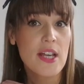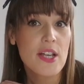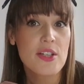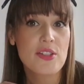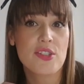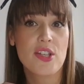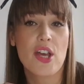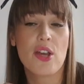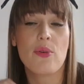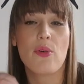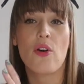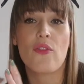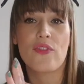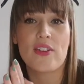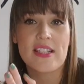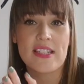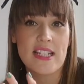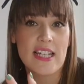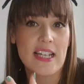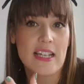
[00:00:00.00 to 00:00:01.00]
So
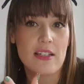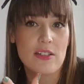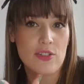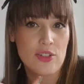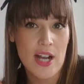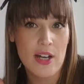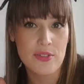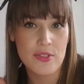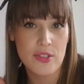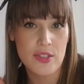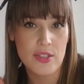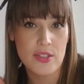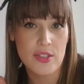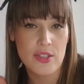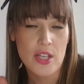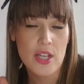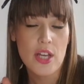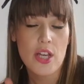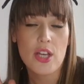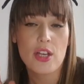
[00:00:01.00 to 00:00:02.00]
obviously
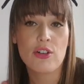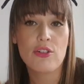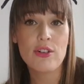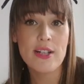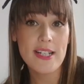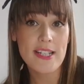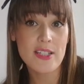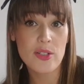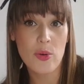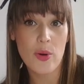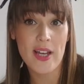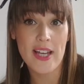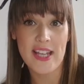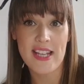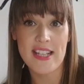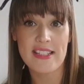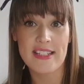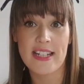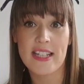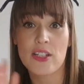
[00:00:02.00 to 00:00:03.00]
trousers crease quite
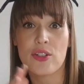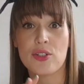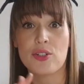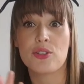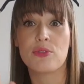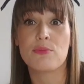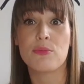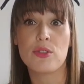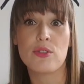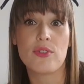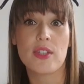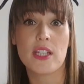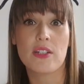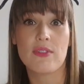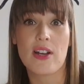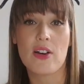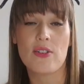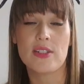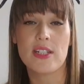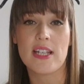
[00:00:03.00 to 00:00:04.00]
easily because you're moving
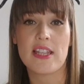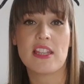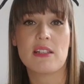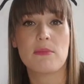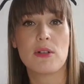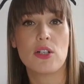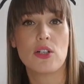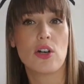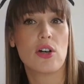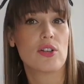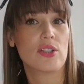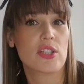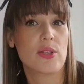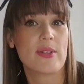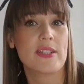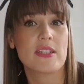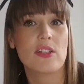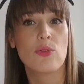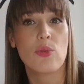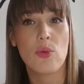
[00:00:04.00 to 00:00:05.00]
around in them a lot. So
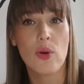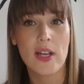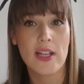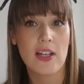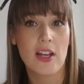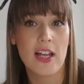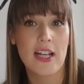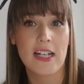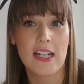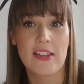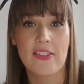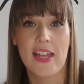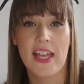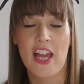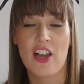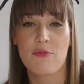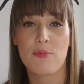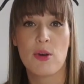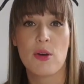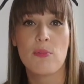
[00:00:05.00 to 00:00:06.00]
it's quite likely they
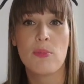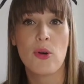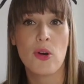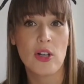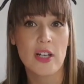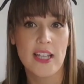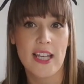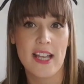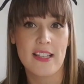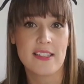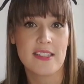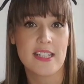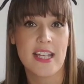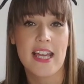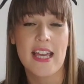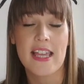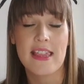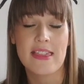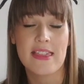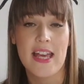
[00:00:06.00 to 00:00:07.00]
have put polyester
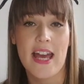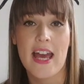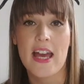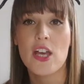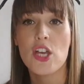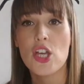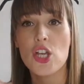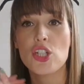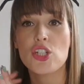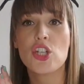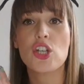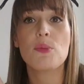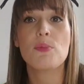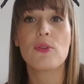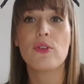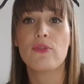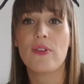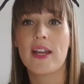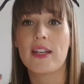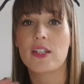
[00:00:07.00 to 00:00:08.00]
in there to
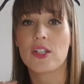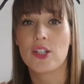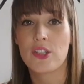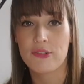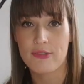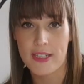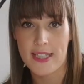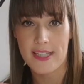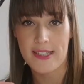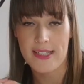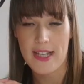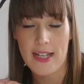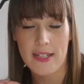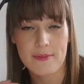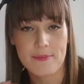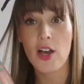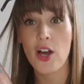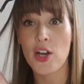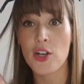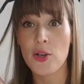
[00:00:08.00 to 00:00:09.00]
prevent
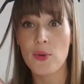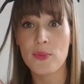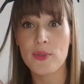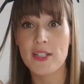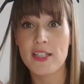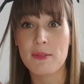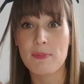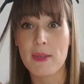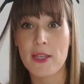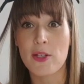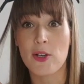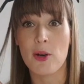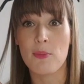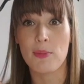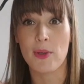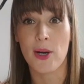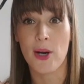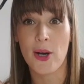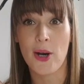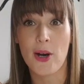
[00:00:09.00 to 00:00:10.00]
creasing. I don't want to speak on
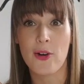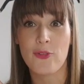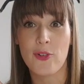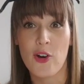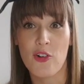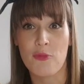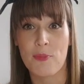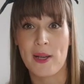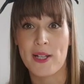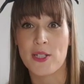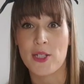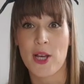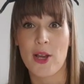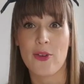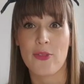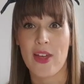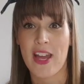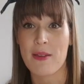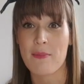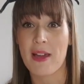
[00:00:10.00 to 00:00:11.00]
behalf of Pateau.
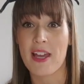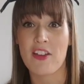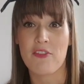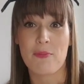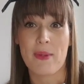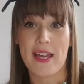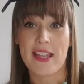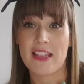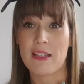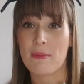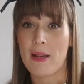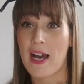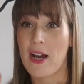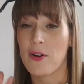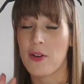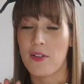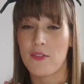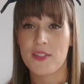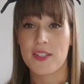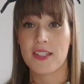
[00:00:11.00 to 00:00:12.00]
They may have made them
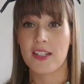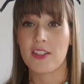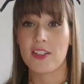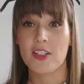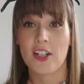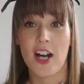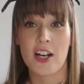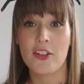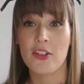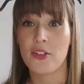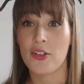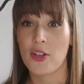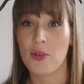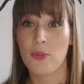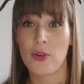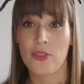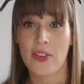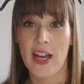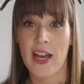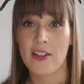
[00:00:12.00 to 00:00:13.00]
out of silk. I don't know
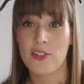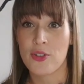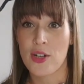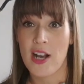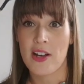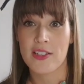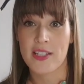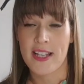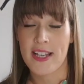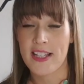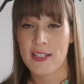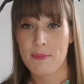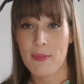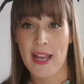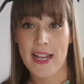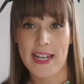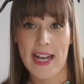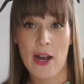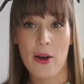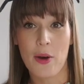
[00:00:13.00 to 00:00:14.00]
what that trouser is
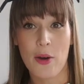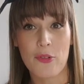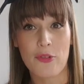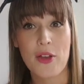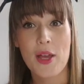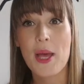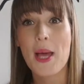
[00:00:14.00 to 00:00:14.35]
made out of.